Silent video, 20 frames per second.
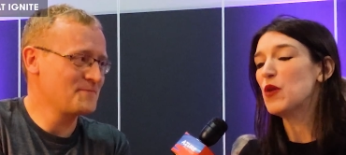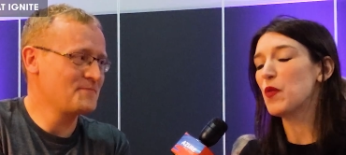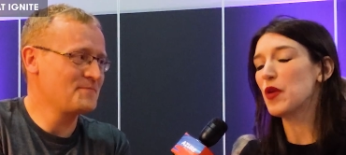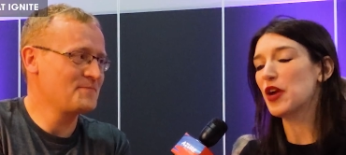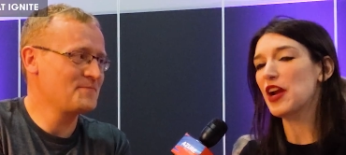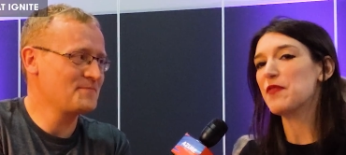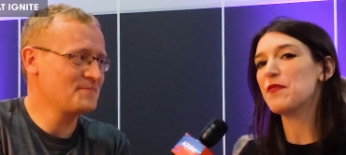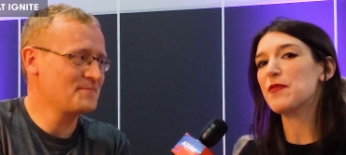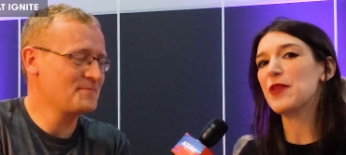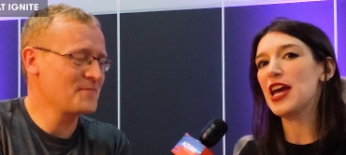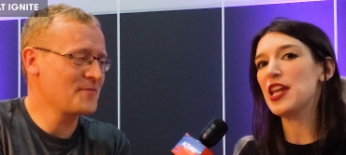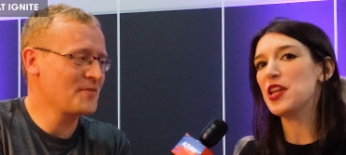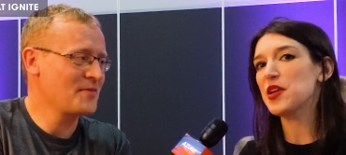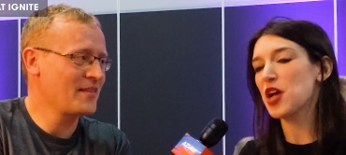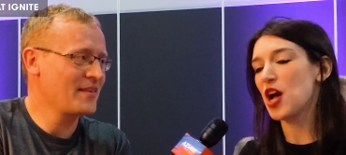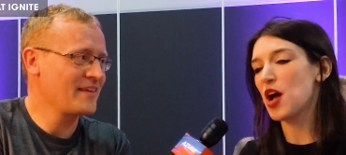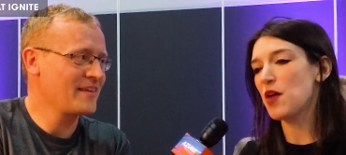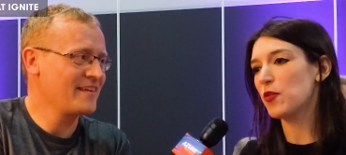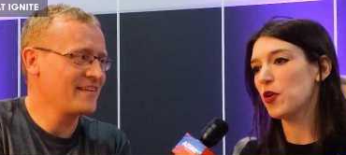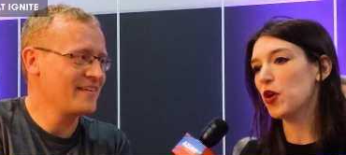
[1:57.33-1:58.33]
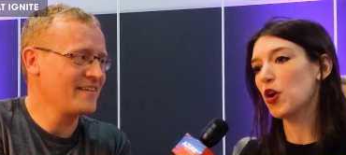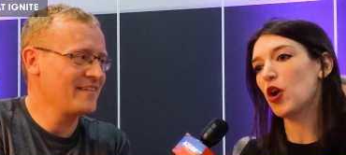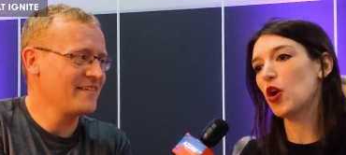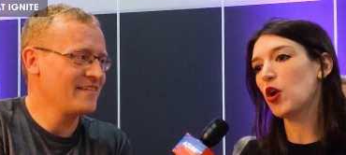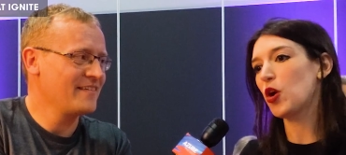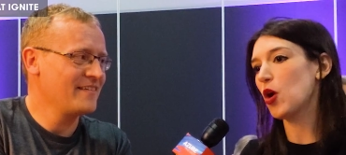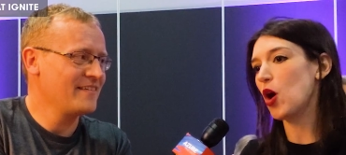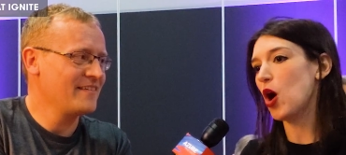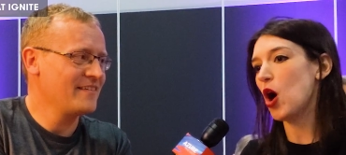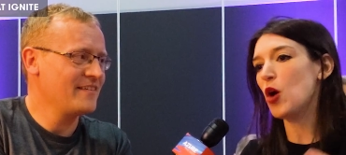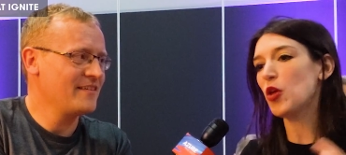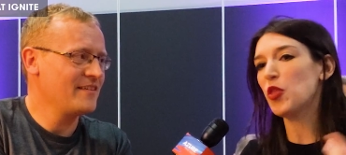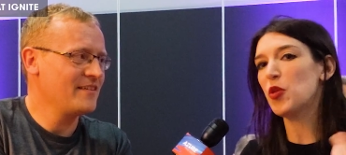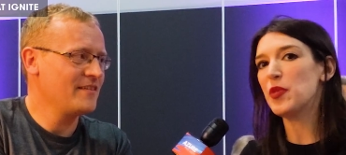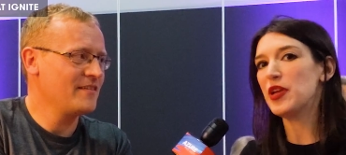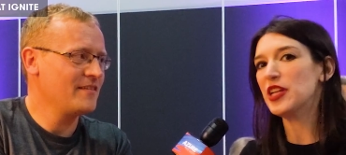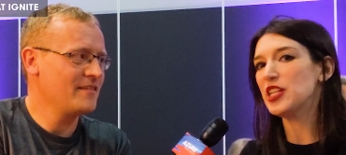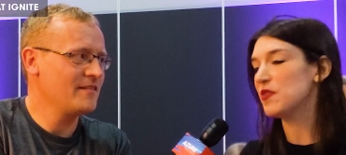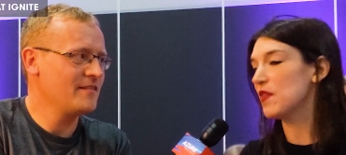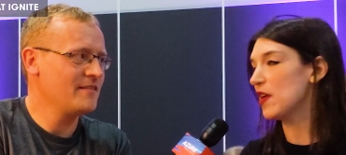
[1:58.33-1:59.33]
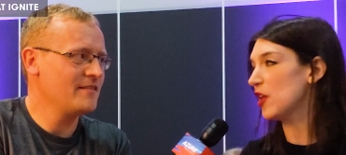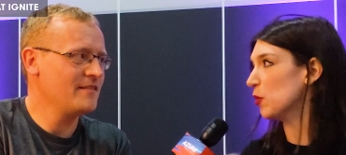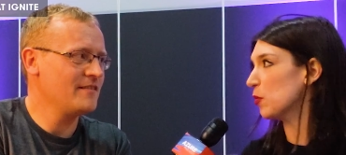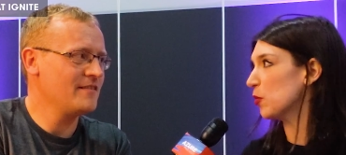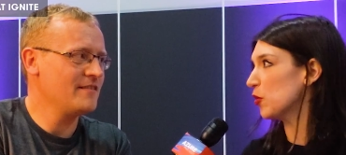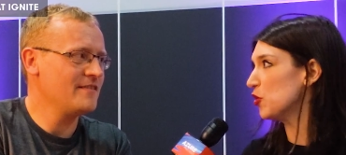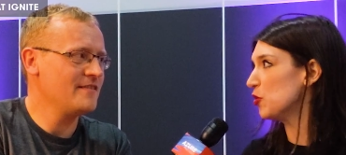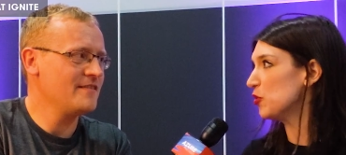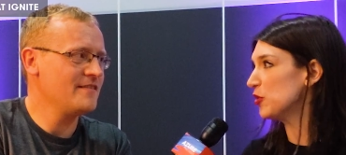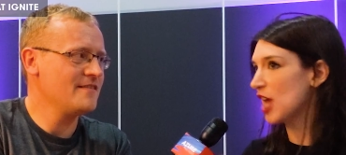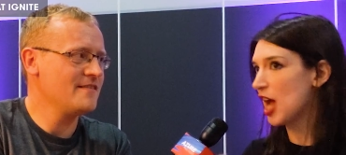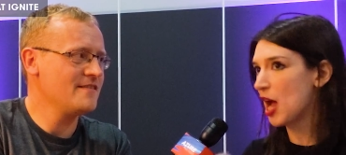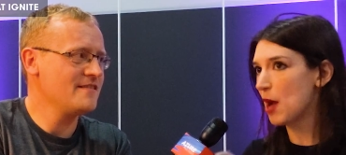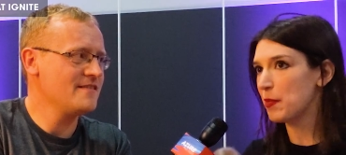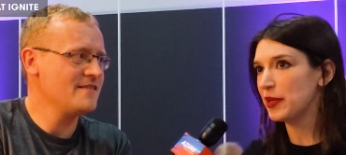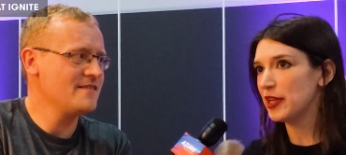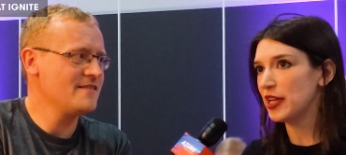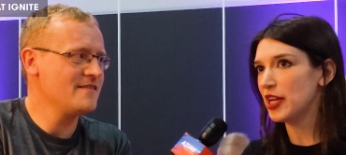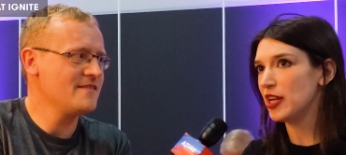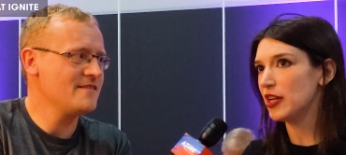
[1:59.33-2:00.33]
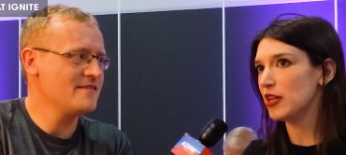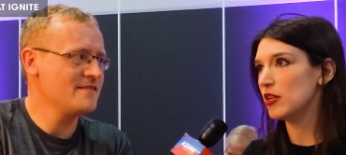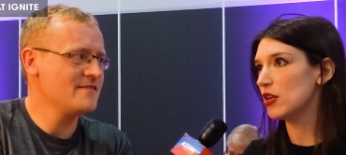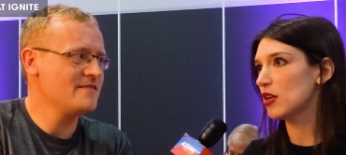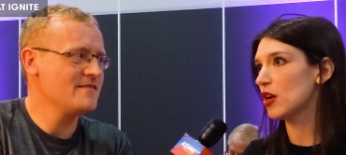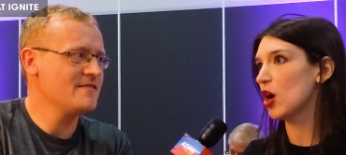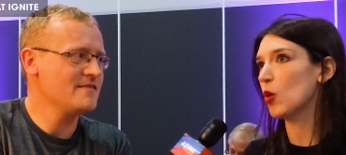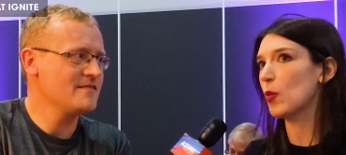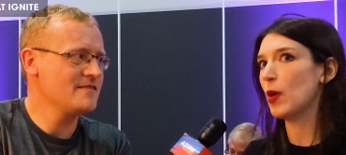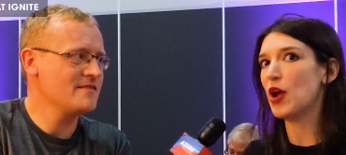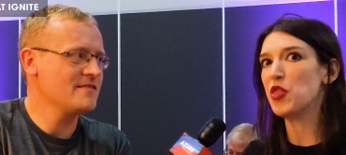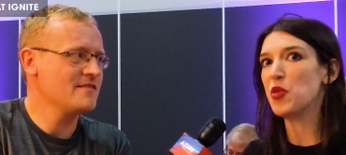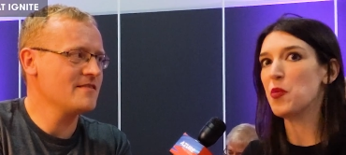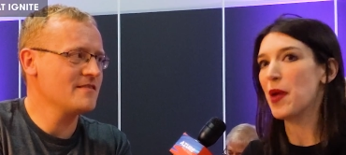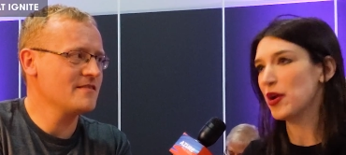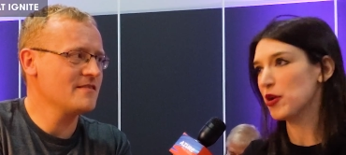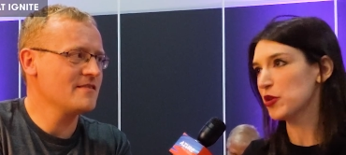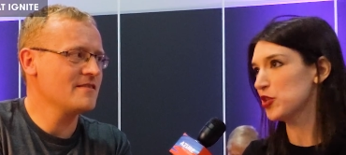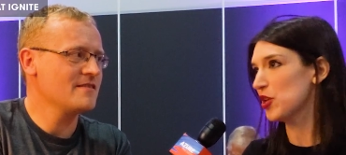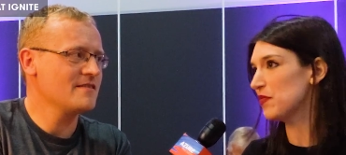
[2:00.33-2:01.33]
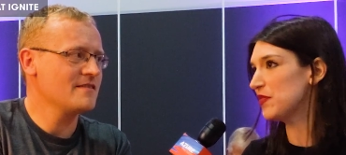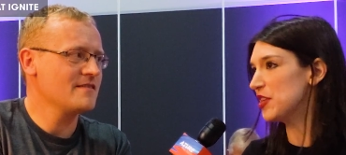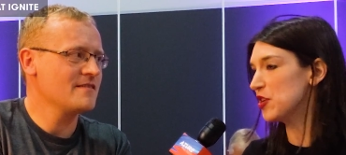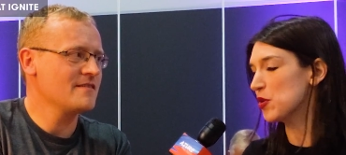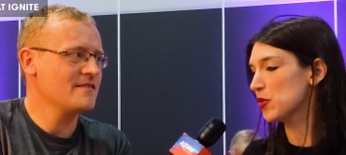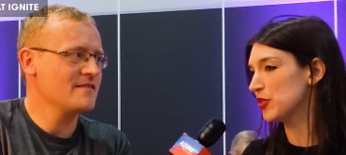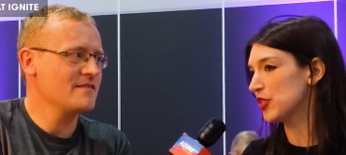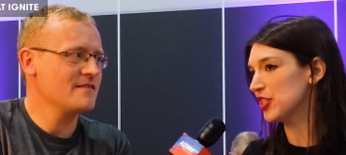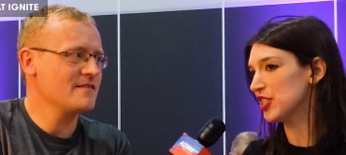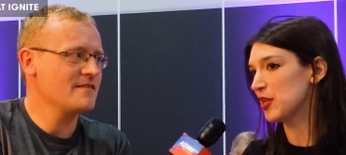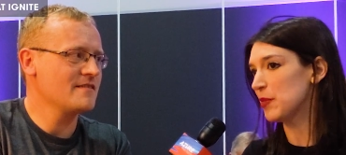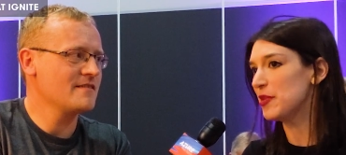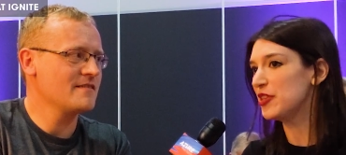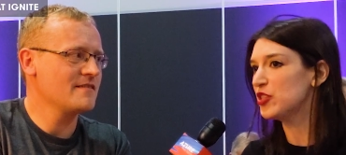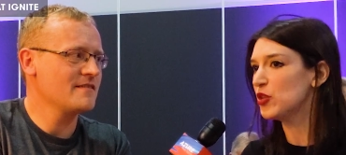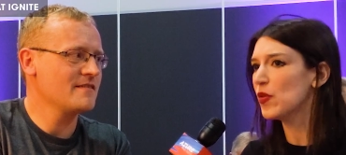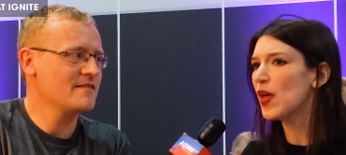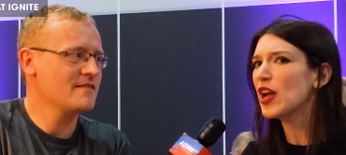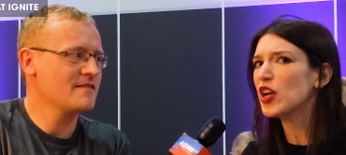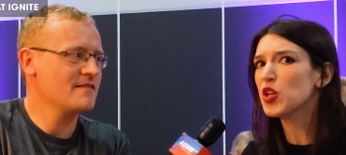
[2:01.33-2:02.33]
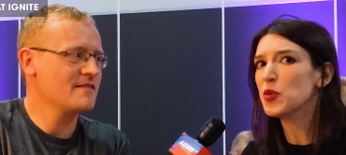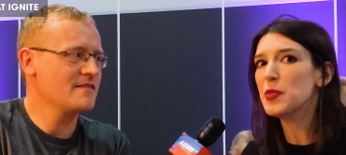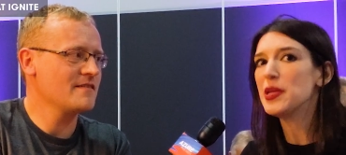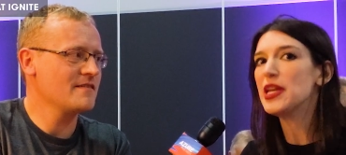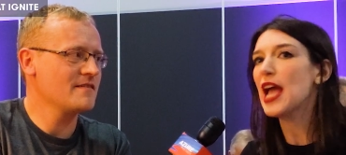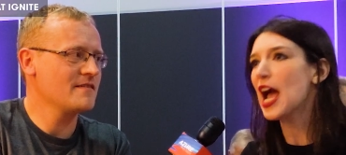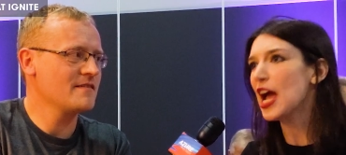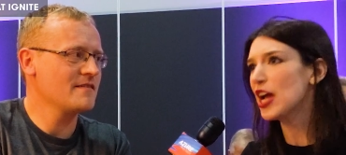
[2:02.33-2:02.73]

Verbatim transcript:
Speaker 1: where I kind of cover all the big developer news happening around the Microsoft ecosystem. And so that could be